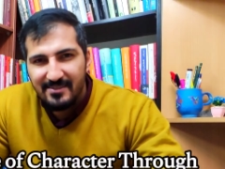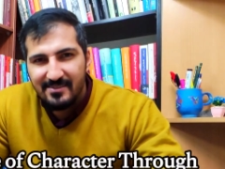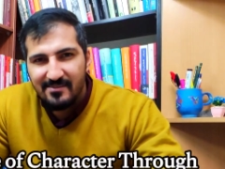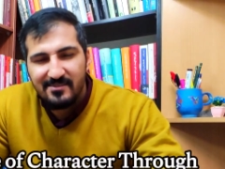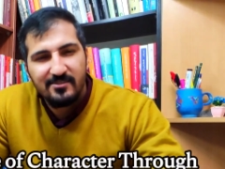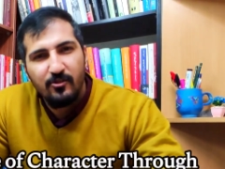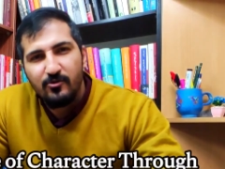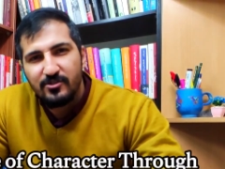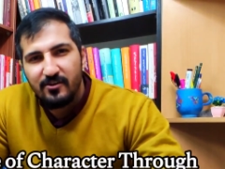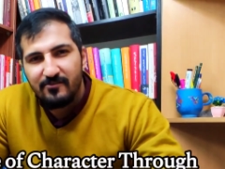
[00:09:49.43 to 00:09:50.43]
is the
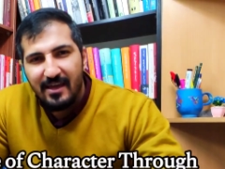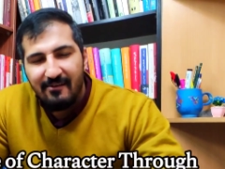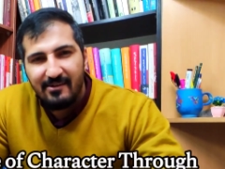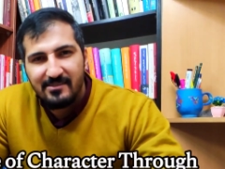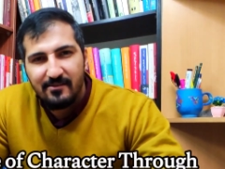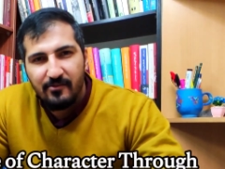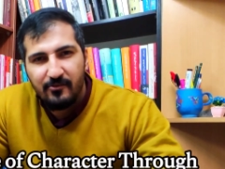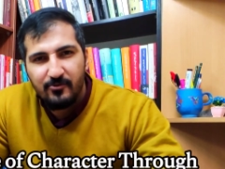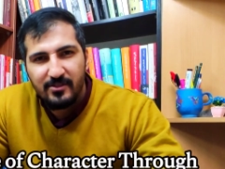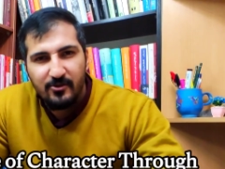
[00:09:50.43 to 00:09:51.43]
disclosure of character
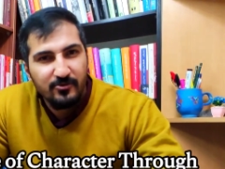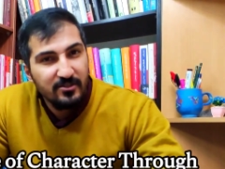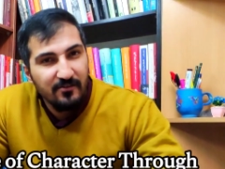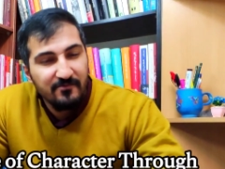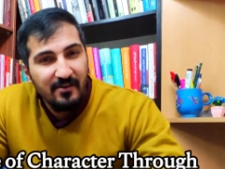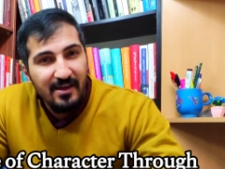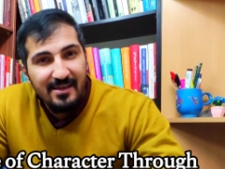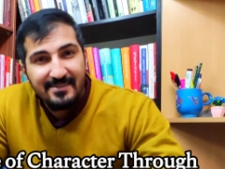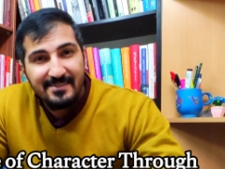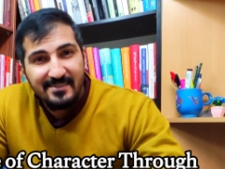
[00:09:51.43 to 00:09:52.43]
through the use of
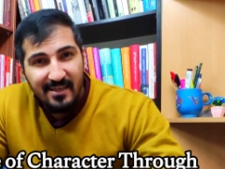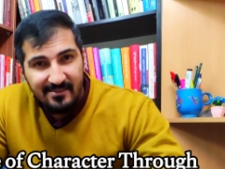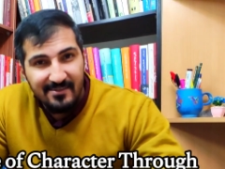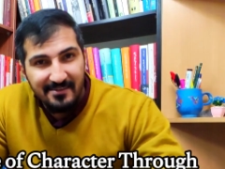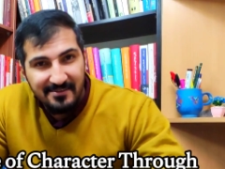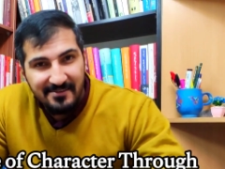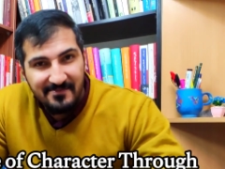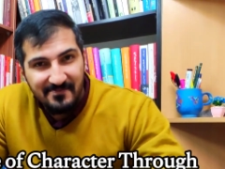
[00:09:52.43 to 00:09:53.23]
setting.